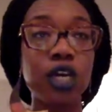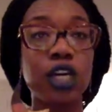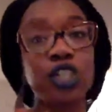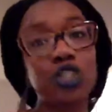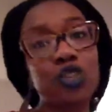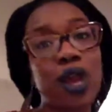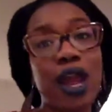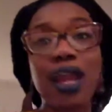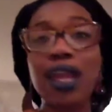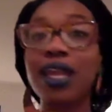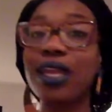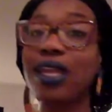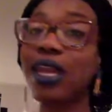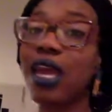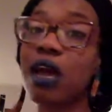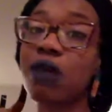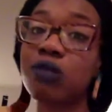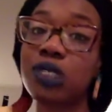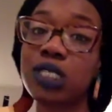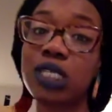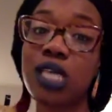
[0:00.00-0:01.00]
Try getting
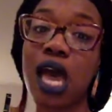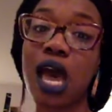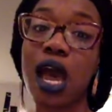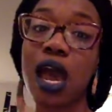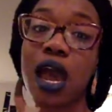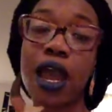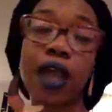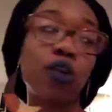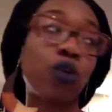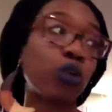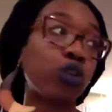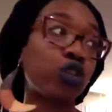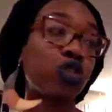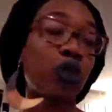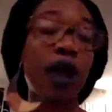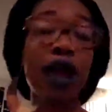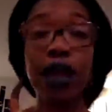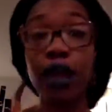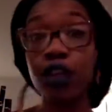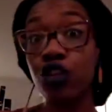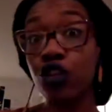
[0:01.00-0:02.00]
outside or
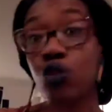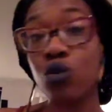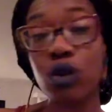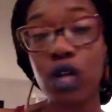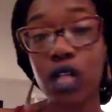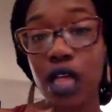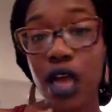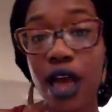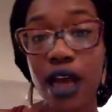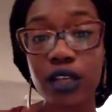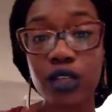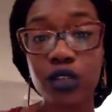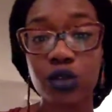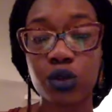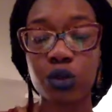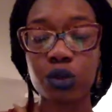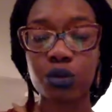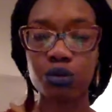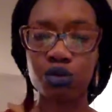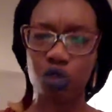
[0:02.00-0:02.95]
try a new classroom.